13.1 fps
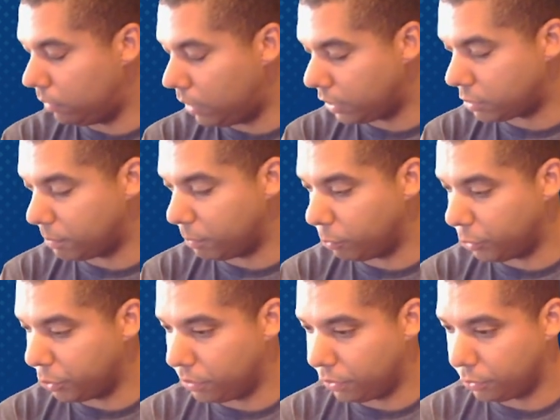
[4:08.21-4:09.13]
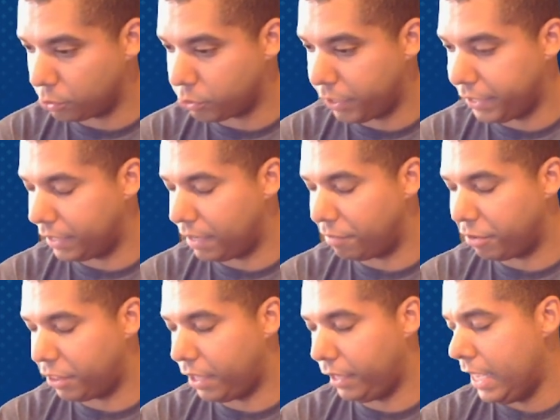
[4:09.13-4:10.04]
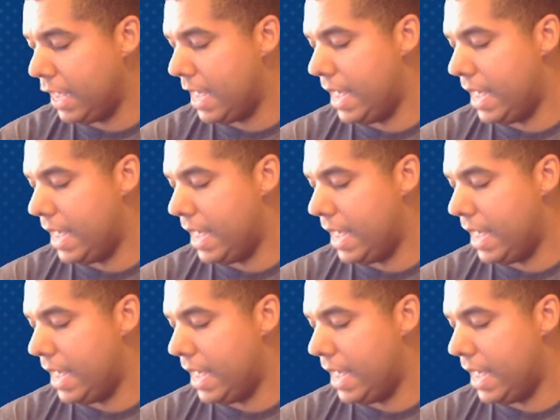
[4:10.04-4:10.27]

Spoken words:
X-Men were doing all their training and everything.